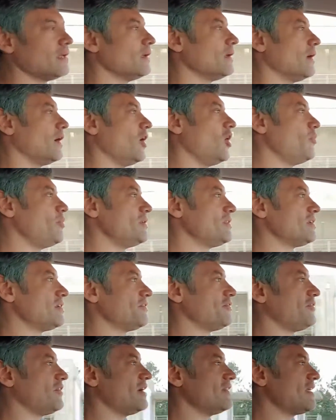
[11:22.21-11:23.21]
I hope you
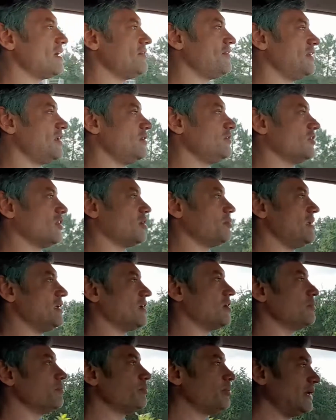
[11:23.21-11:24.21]
didn't find that video to be
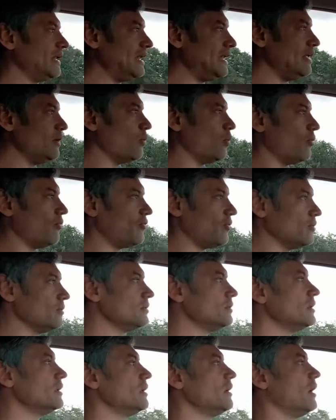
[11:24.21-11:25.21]
completely
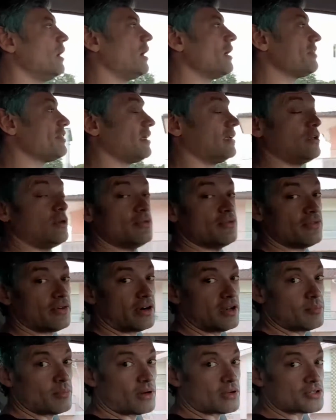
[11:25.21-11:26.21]
awful. I thank you
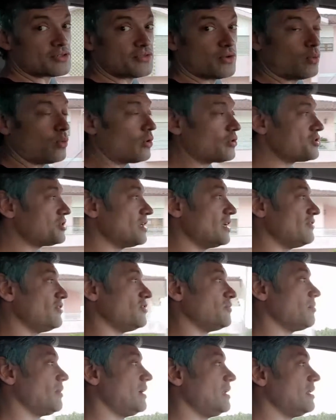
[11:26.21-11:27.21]
very much for watching if
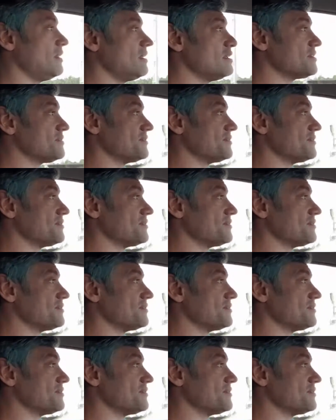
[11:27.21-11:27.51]
you've made it this